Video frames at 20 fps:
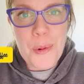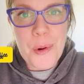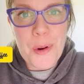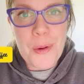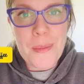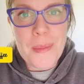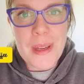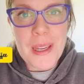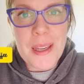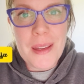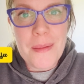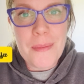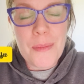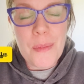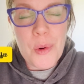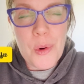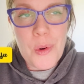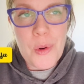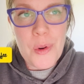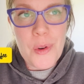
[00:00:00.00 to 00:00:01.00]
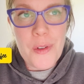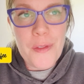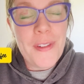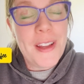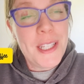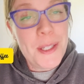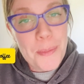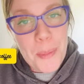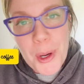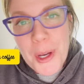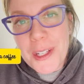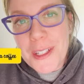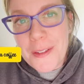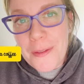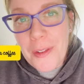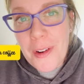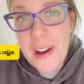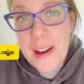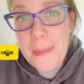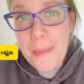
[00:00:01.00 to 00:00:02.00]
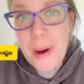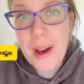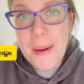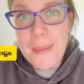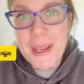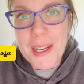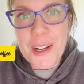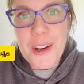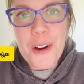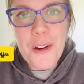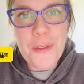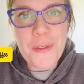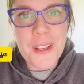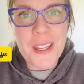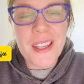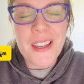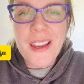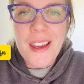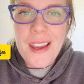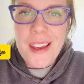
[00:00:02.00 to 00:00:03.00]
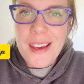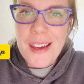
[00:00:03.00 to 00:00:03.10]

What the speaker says: bought me more fence posts via Buy Me a Coffee.